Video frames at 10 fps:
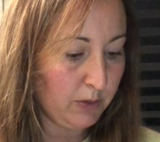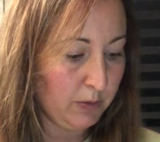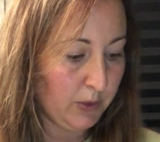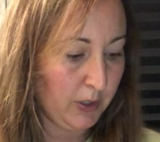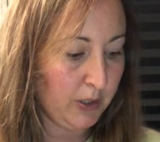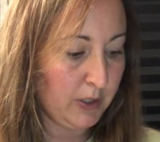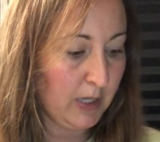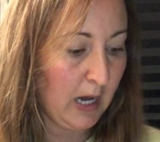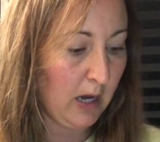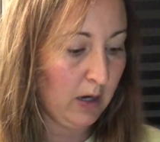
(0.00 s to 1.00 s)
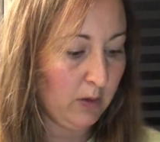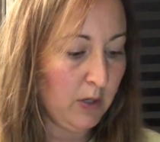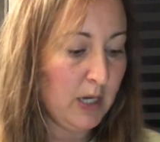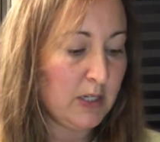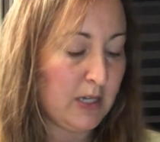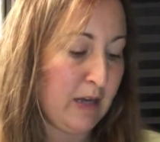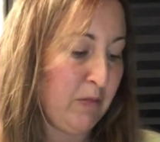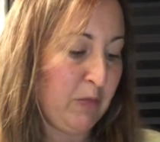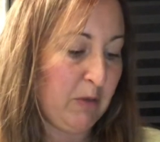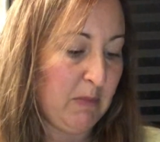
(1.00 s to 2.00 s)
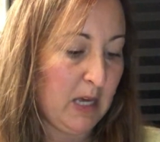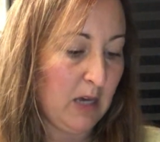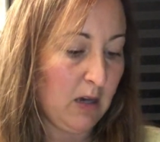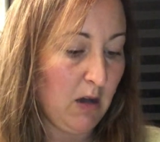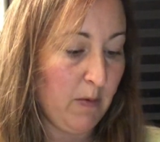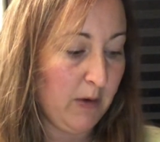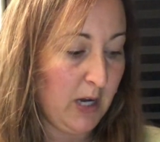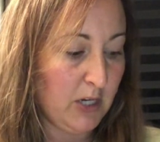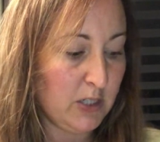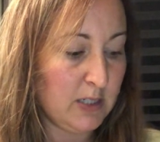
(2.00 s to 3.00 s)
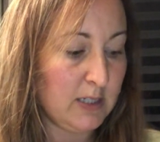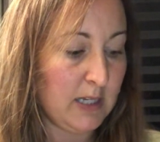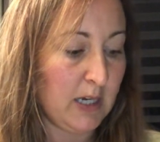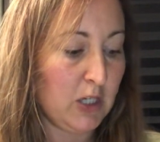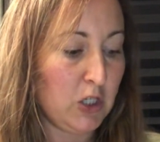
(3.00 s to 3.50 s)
learned how to implement accommodations that